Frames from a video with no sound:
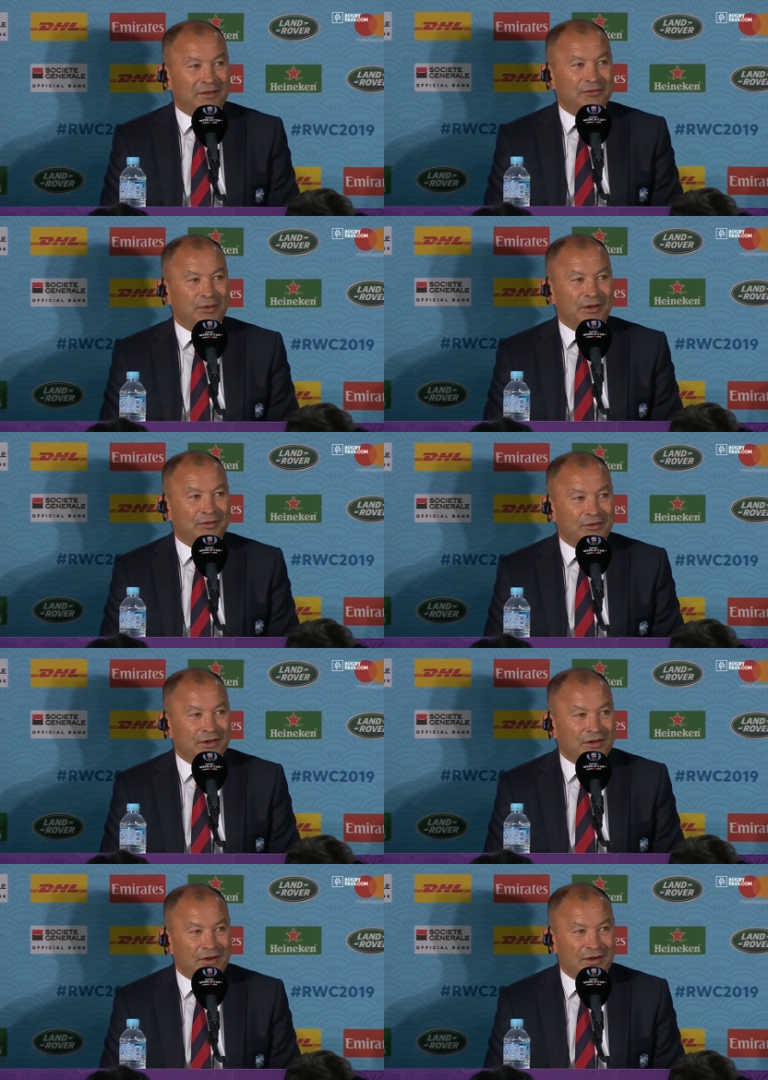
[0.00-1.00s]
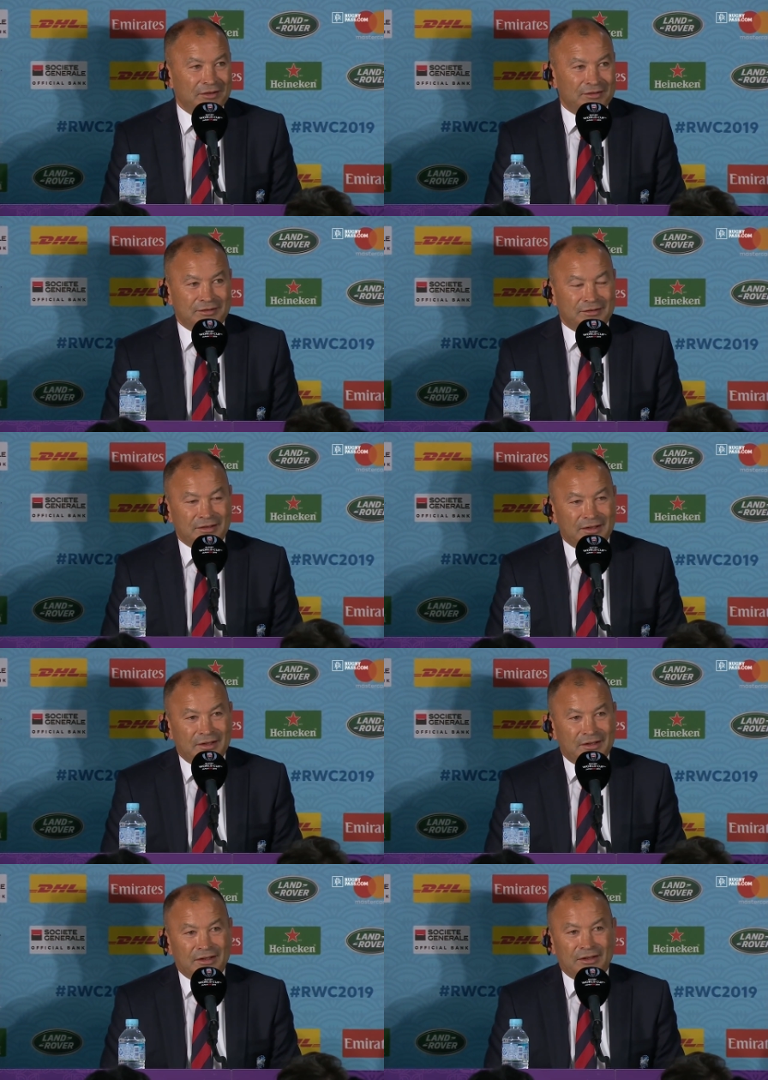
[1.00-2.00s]
you have twenty-three guys,
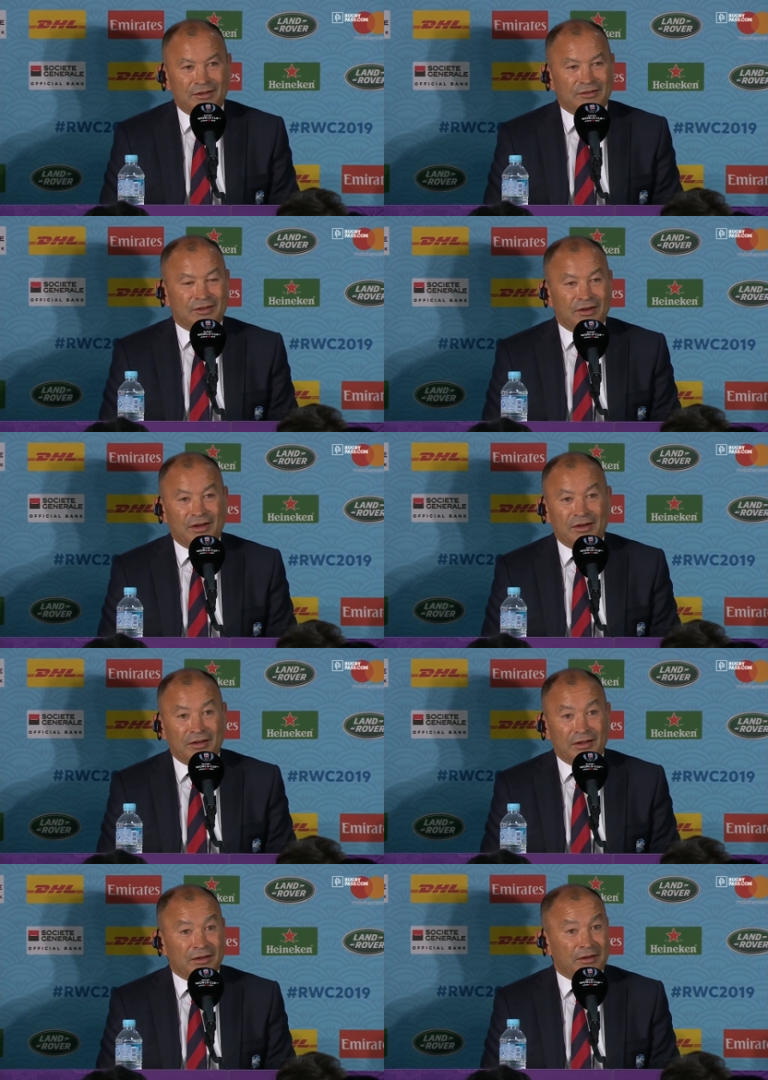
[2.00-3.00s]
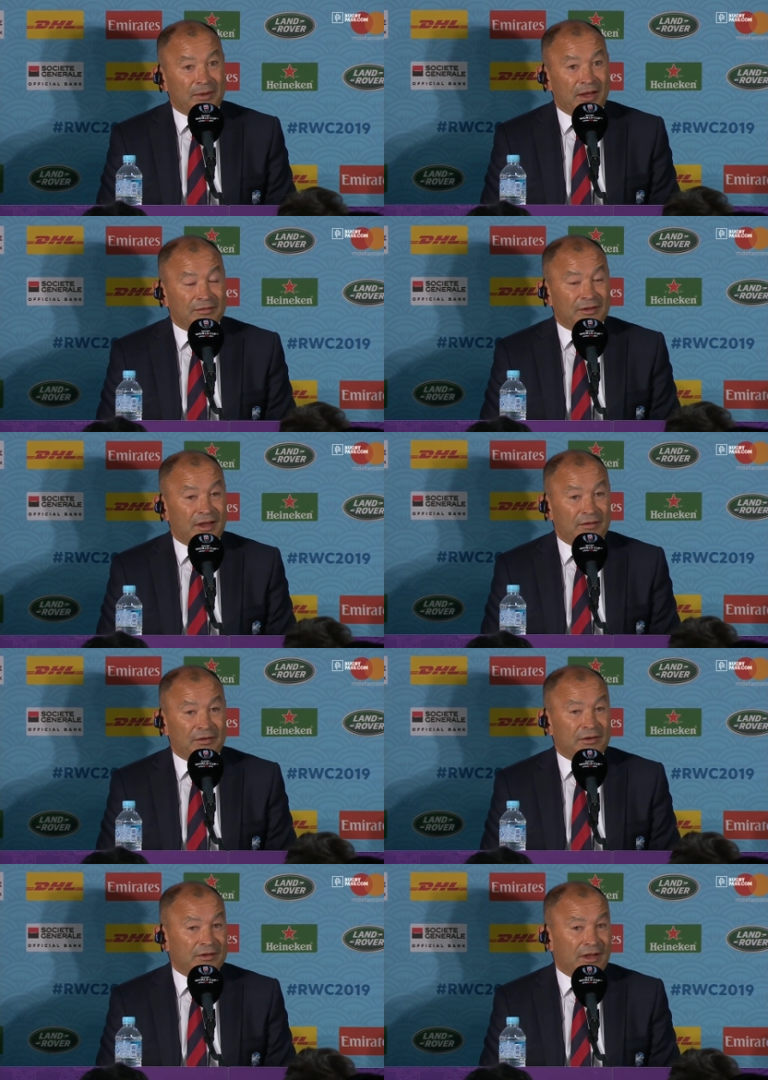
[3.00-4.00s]
you lose a guy early, you've got to be able to
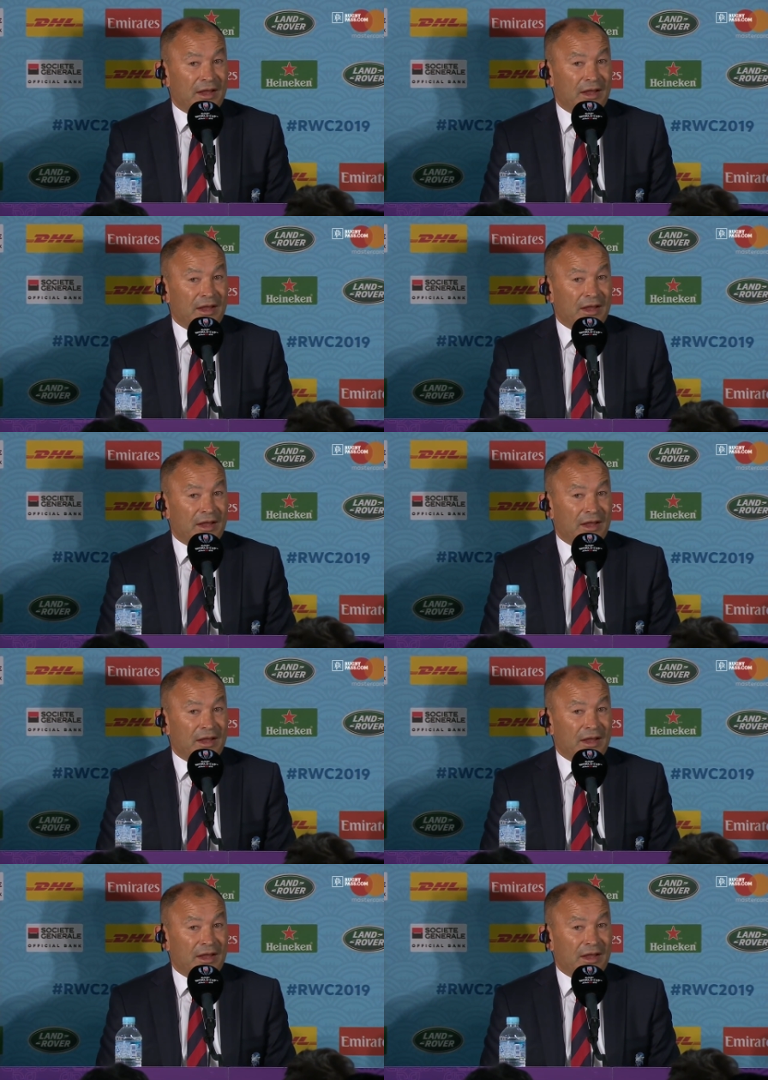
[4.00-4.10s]
cover it.